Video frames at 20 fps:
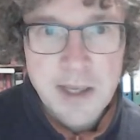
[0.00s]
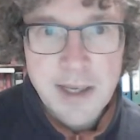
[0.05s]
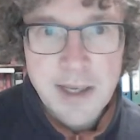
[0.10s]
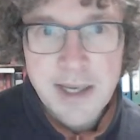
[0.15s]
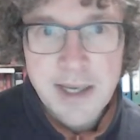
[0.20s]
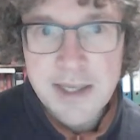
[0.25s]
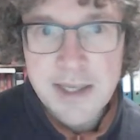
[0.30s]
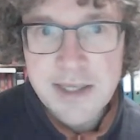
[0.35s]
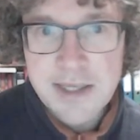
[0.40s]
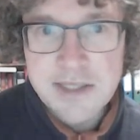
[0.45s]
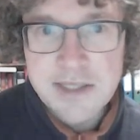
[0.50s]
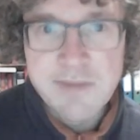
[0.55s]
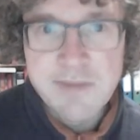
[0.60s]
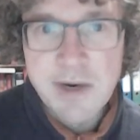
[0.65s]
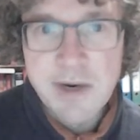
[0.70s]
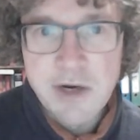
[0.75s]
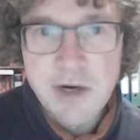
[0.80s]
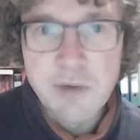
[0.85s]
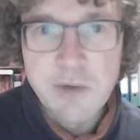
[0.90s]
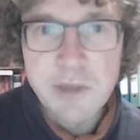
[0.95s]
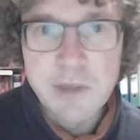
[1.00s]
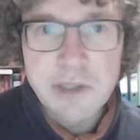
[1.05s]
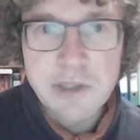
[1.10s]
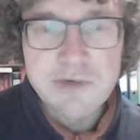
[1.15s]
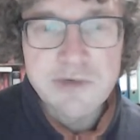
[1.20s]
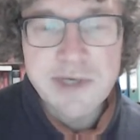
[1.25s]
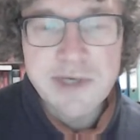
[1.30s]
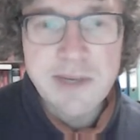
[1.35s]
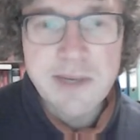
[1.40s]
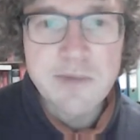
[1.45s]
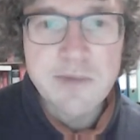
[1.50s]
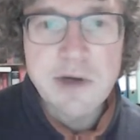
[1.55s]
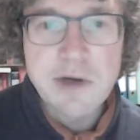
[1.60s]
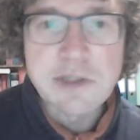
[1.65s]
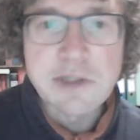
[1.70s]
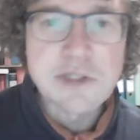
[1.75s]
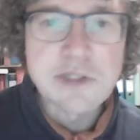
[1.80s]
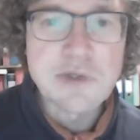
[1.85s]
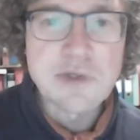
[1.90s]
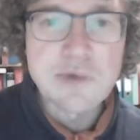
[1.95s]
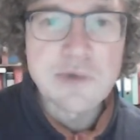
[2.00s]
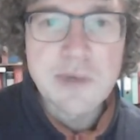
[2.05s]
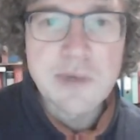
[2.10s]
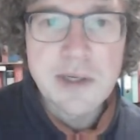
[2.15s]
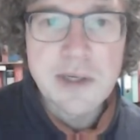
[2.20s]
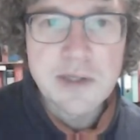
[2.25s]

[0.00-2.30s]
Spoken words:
this binomial tree approach to